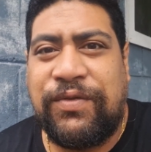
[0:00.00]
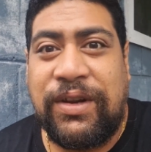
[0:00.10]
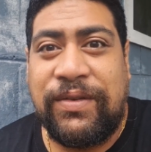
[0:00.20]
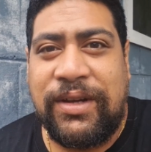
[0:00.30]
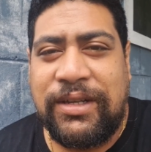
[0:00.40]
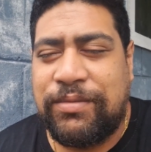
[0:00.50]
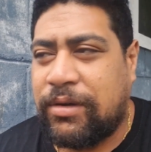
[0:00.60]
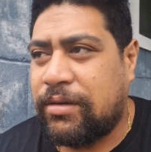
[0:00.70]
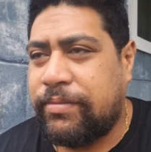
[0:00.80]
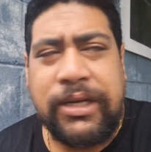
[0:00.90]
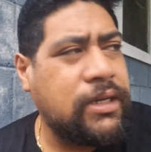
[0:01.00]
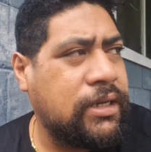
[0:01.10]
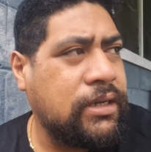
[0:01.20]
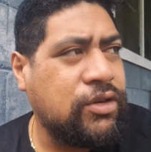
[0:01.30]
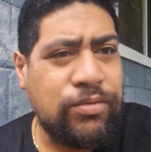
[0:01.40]
Hello guys, welcome back.
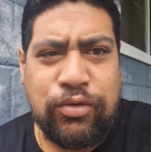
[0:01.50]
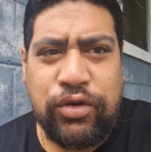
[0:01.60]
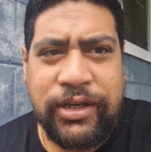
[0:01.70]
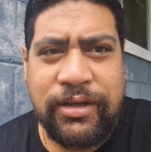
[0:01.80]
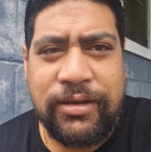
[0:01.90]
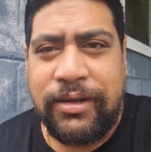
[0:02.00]
Good morning.